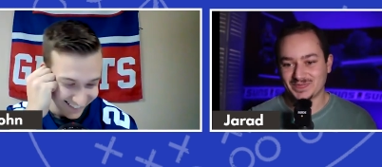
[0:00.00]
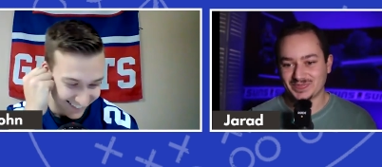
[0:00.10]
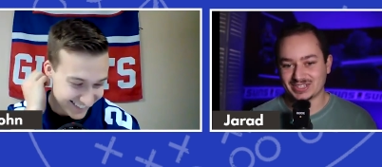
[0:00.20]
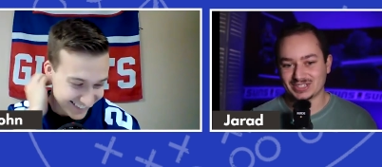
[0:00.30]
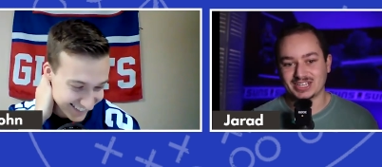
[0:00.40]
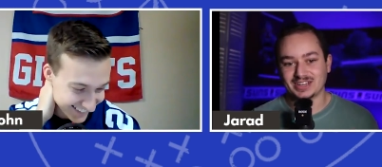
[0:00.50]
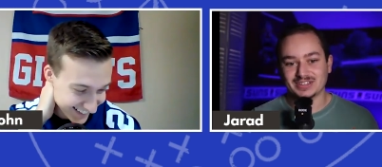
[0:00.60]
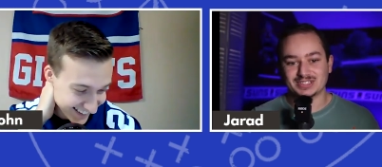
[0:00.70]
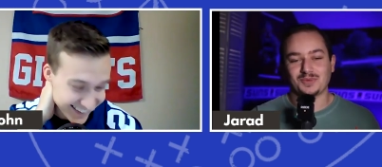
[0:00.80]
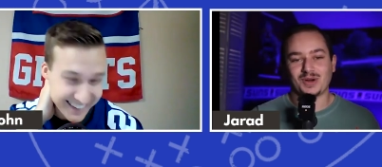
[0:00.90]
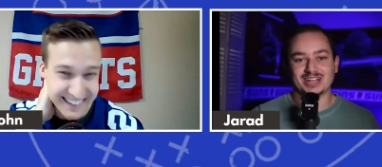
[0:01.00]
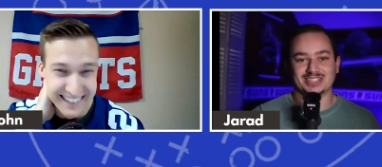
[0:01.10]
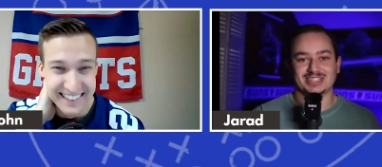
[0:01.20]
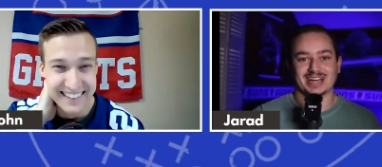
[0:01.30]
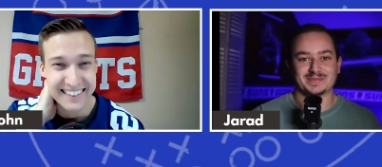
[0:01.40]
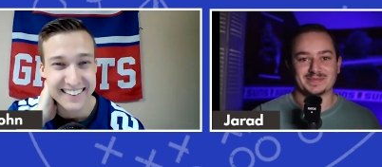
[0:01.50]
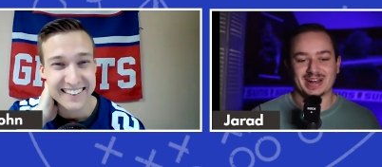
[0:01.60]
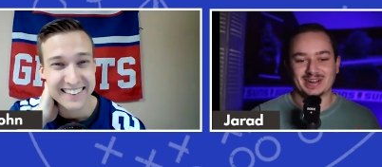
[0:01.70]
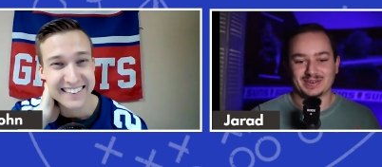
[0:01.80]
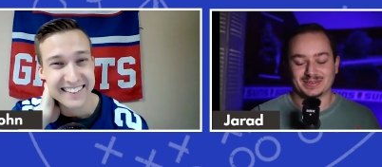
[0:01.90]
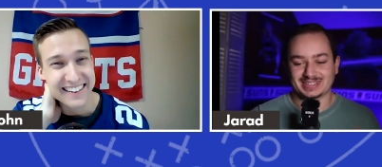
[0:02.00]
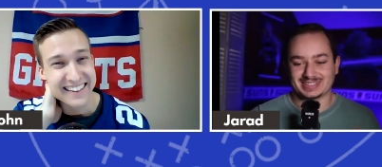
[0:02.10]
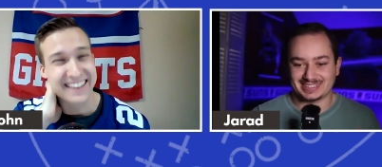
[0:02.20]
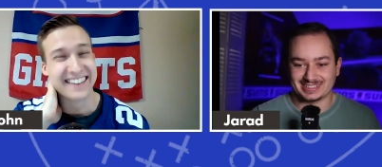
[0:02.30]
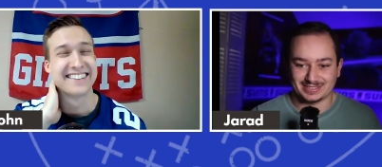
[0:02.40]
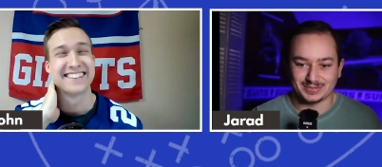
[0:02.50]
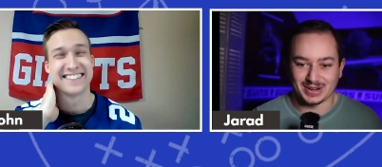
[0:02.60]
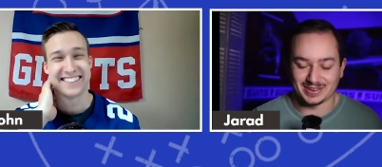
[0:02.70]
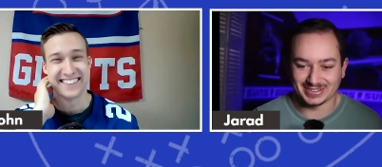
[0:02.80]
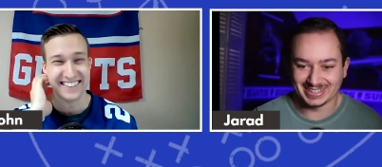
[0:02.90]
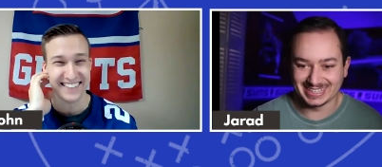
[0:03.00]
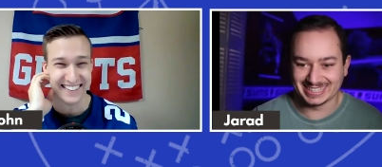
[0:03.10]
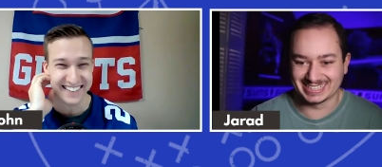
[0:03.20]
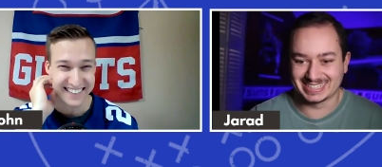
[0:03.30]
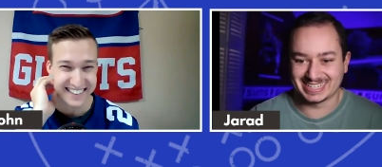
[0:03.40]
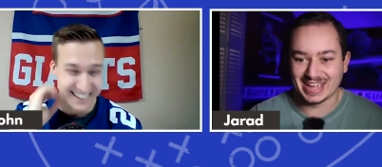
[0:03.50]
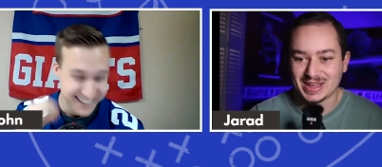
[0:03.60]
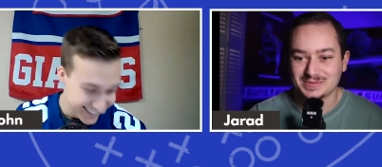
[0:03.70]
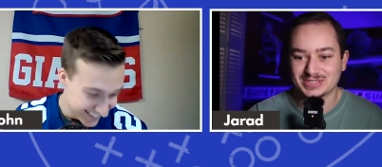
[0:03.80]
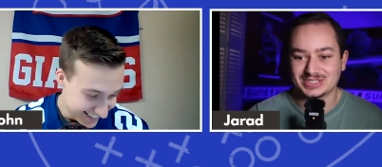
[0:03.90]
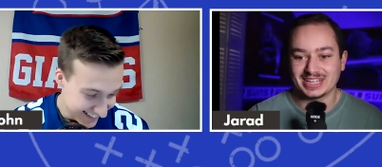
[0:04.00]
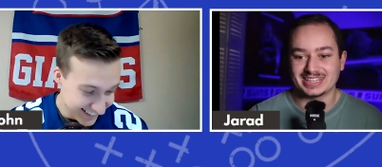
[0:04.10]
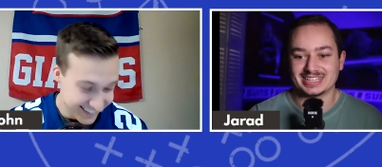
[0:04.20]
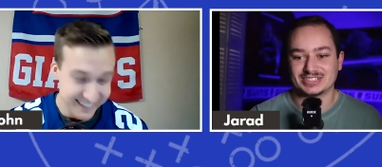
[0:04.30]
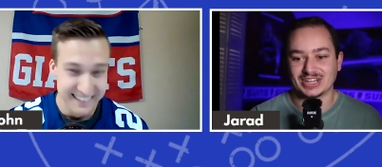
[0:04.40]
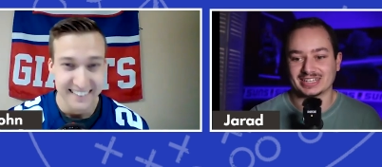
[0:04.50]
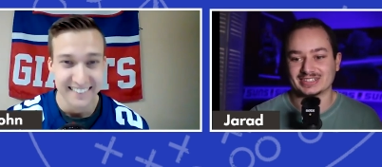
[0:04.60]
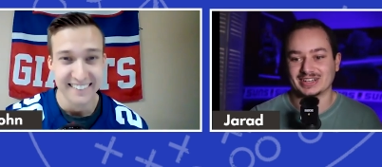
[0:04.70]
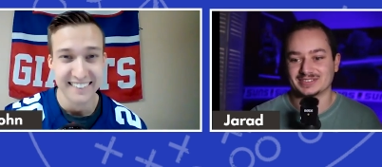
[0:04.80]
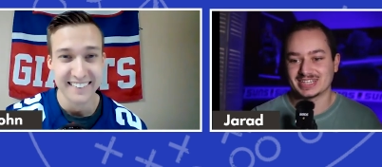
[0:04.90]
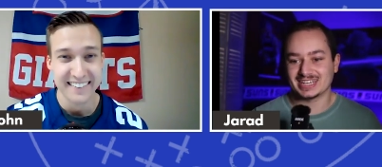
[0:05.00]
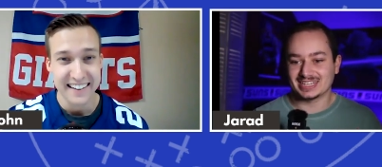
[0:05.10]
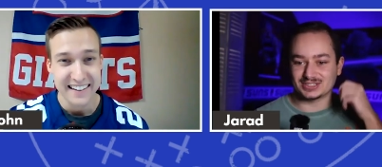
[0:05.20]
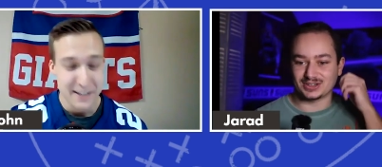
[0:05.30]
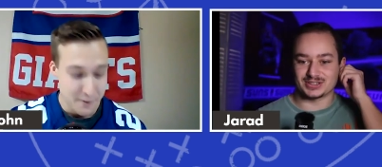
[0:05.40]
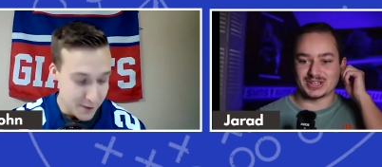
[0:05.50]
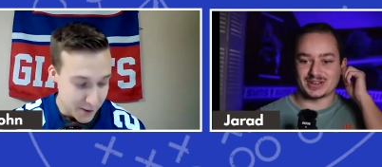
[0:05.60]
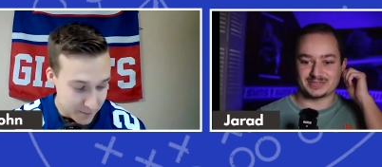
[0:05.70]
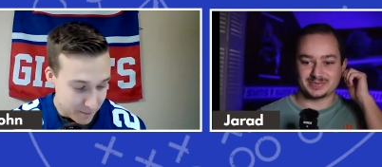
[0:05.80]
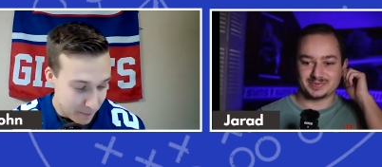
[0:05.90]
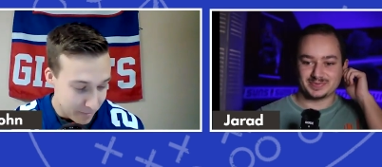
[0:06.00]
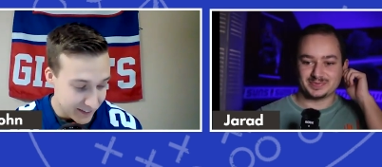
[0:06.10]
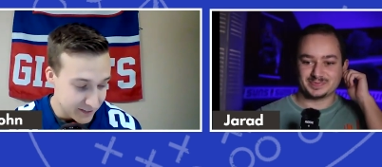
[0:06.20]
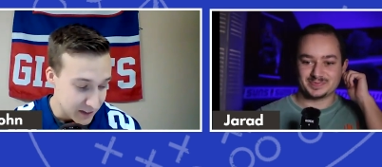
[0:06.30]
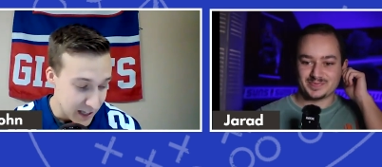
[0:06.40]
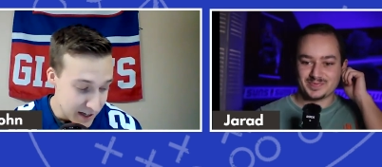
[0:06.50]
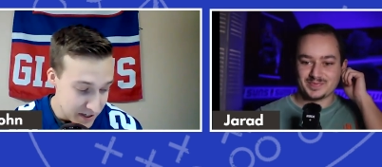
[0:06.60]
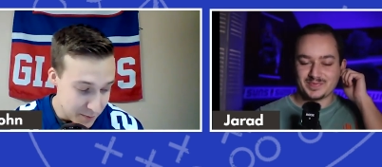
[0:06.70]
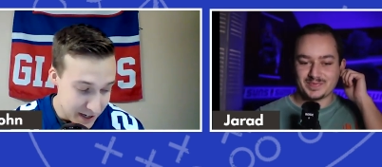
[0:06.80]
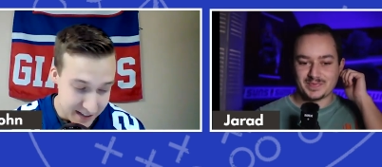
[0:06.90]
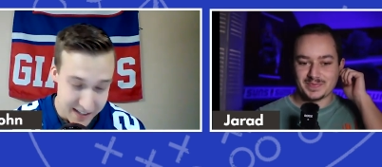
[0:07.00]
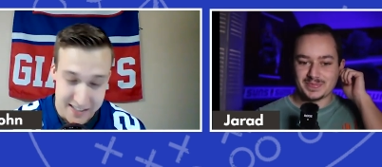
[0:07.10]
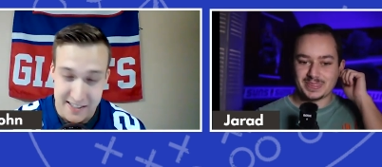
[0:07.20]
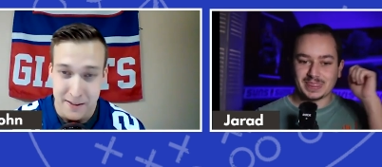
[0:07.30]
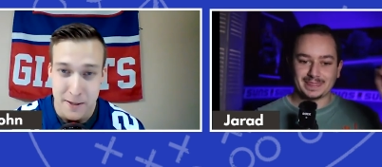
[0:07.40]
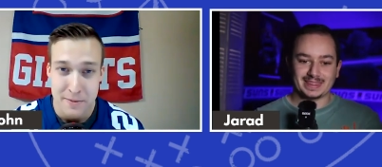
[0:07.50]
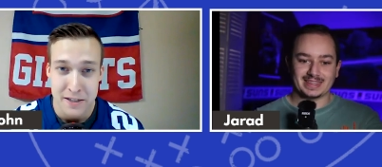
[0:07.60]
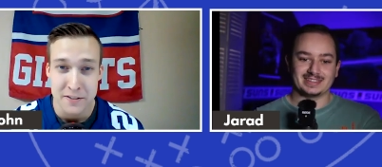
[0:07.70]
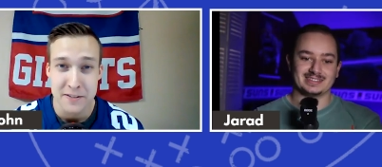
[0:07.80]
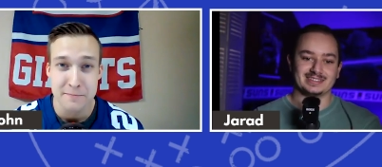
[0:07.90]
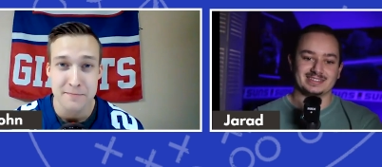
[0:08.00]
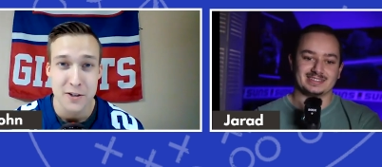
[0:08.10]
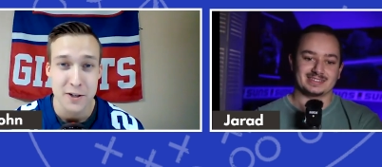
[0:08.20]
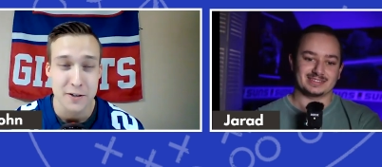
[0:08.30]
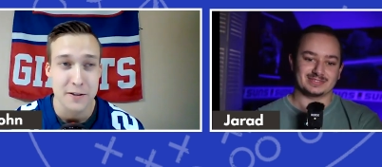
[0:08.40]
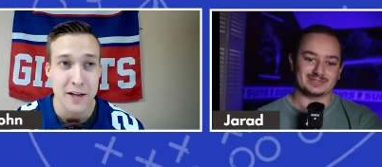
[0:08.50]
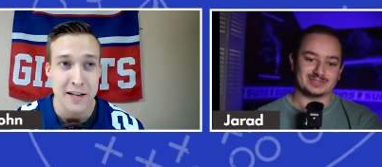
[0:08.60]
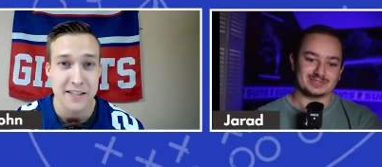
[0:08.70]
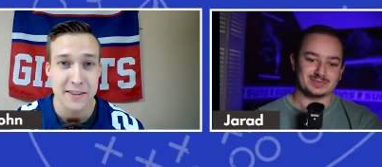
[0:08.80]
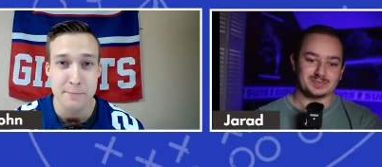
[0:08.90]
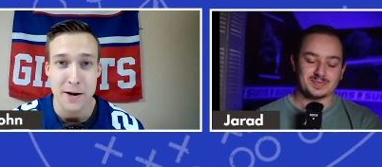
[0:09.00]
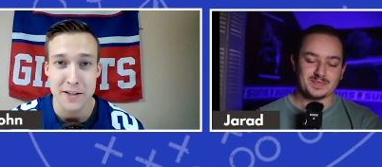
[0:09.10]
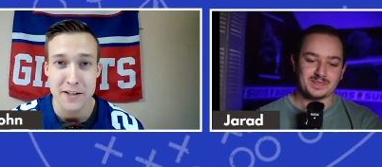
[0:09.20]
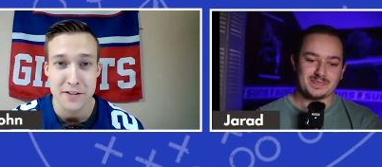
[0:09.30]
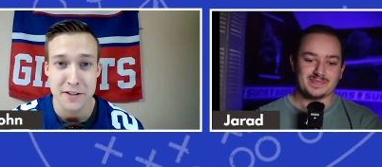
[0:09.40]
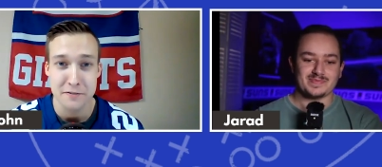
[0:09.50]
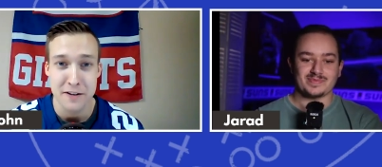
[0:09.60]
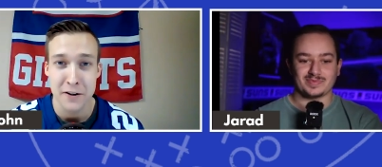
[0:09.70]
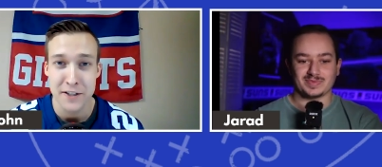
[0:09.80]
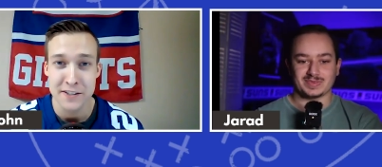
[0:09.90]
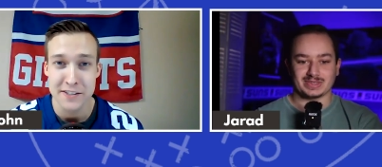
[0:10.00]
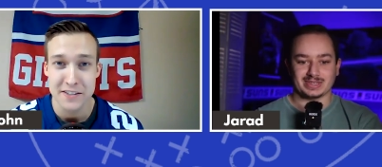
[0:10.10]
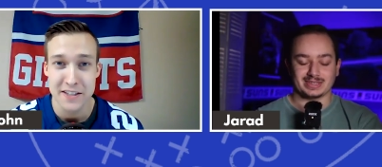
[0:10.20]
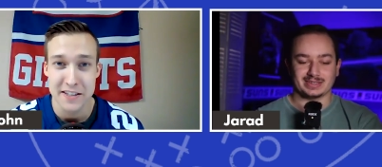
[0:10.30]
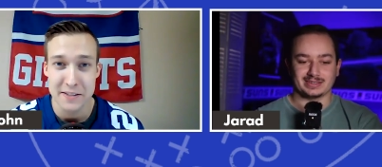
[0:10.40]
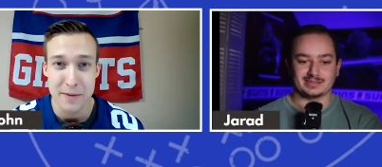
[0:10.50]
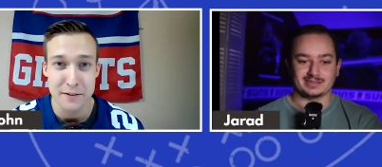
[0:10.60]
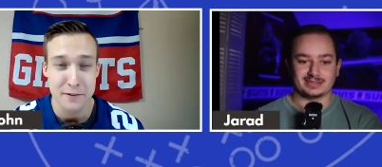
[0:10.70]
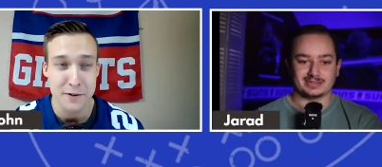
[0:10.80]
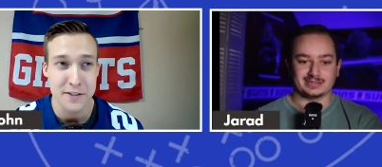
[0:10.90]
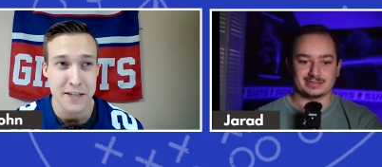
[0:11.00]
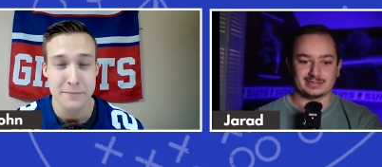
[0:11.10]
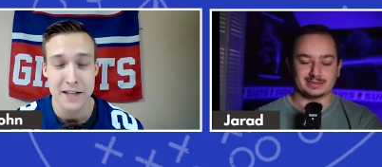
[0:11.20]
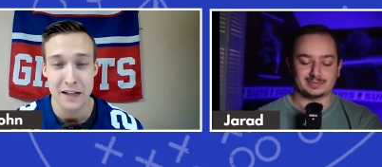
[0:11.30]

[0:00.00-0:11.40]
Speaker 1: Just give us the watch time. I don't know. Whatever. Games that John loves. Start us
Speaker 2: off. Well, last week I said the Bills I said the Buccaneers and the Falcons as my first game that I